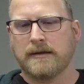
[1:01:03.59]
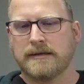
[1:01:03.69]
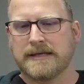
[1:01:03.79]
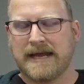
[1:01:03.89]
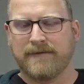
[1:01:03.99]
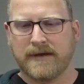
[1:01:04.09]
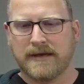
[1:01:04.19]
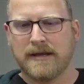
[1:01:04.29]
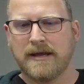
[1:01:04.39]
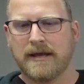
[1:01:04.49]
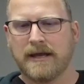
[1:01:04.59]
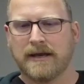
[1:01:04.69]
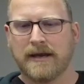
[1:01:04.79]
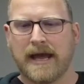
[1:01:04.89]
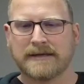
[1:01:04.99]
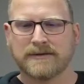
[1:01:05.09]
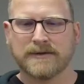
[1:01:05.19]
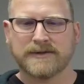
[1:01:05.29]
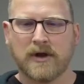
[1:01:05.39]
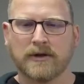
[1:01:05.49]
David, as a
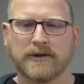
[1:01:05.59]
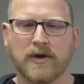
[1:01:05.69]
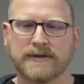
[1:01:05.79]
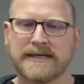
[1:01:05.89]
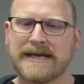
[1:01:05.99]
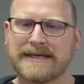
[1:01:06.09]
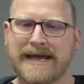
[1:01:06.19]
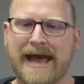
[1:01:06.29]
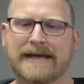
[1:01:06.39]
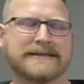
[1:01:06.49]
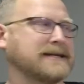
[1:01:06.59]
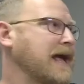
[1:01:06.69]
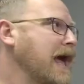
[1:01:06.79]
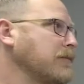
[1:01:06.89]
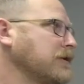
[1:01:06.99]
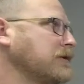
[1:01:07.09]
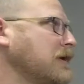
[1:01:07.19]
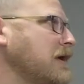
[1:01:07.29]
result, goes and he attacks Ammon.